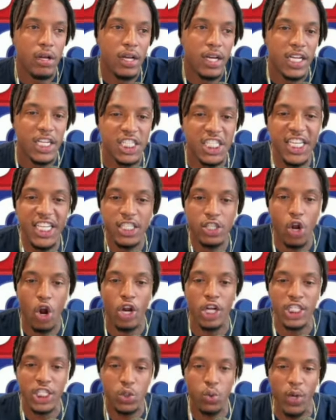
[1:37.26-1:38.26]
She
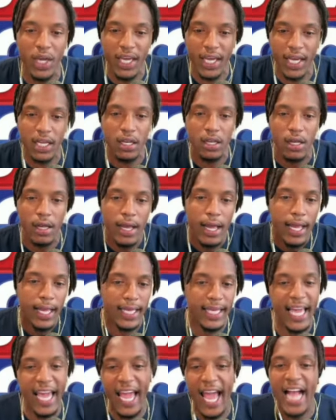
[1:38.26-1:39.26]
started tweeting,
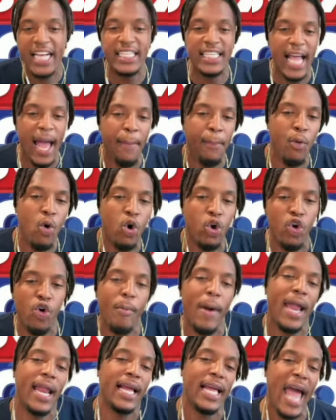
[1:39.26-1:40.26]
yeah, I just got pulled over
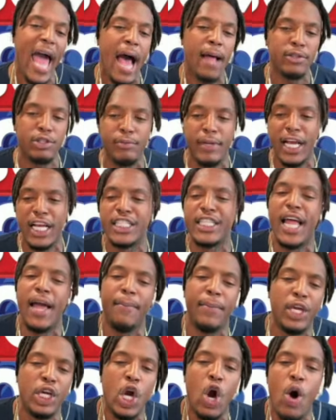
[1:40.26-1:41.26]
by the cops. Niggas let
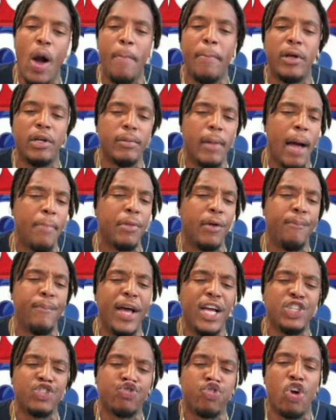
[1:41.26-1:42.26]
me go. I'm the I'm the
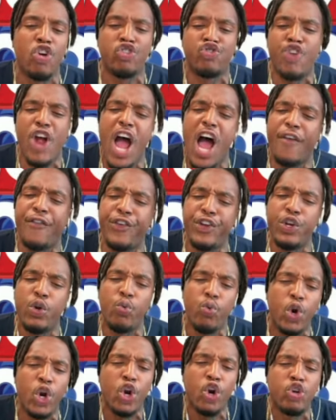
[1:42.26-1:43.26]
best drunk driver in the
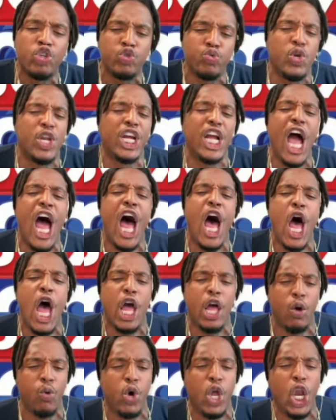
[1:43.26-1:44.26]
world. Swear to God.
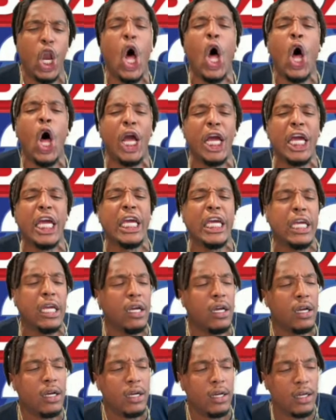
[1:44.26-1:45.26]
Well, Lord, he.
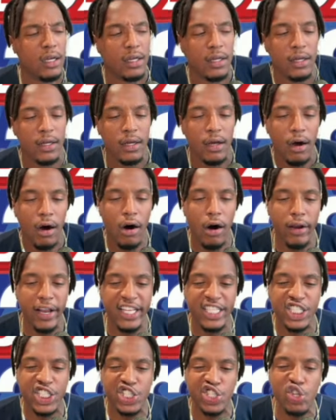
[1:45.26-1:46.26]
All
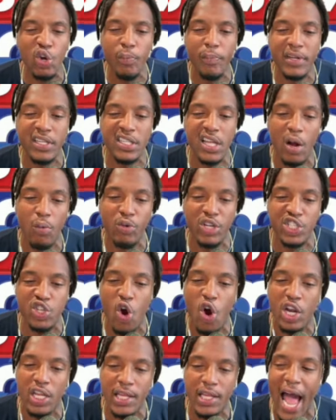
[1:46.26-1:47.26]
this stupid, dumb,
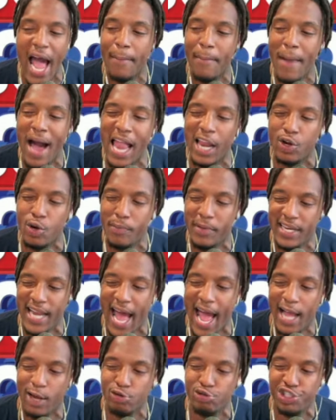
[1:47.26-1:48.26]
retarded, diabolical,
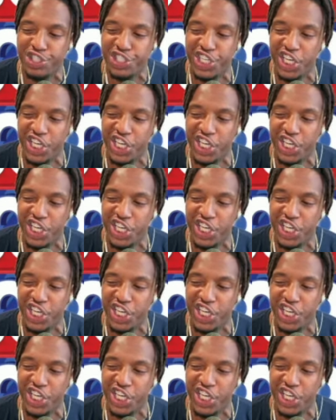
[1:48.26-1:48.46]
maniacal shit.